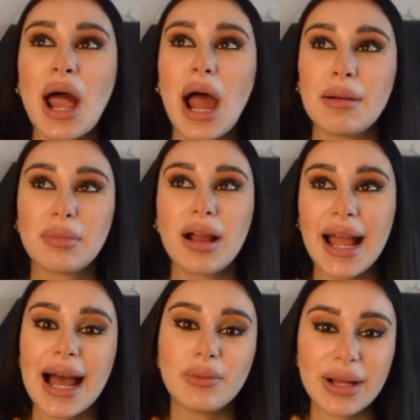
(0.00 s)
I remember
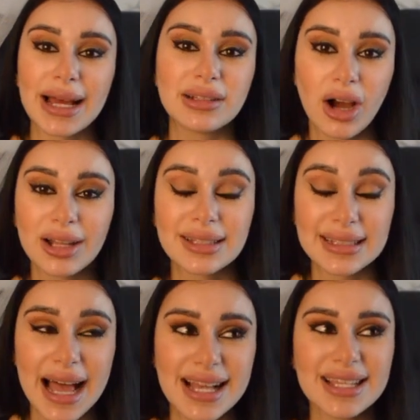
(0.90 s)
we had gotten the
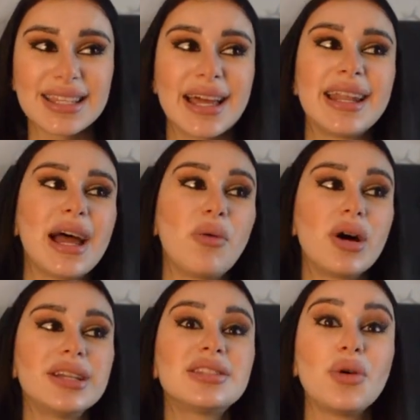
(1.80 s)
test, and I
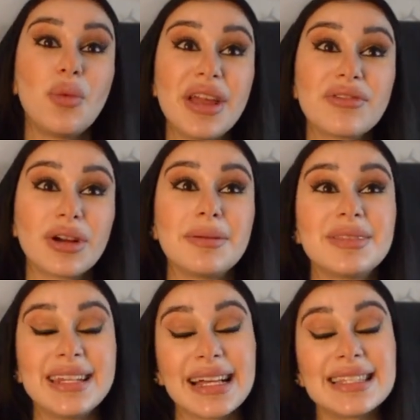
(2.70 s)
wanted to wait for him
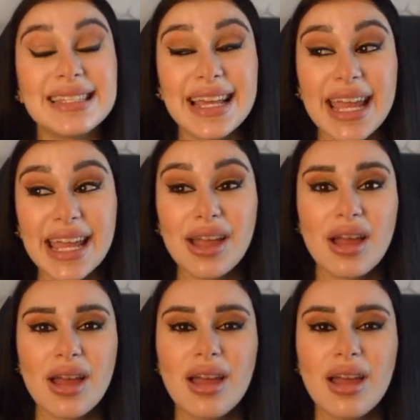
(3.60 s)
the next day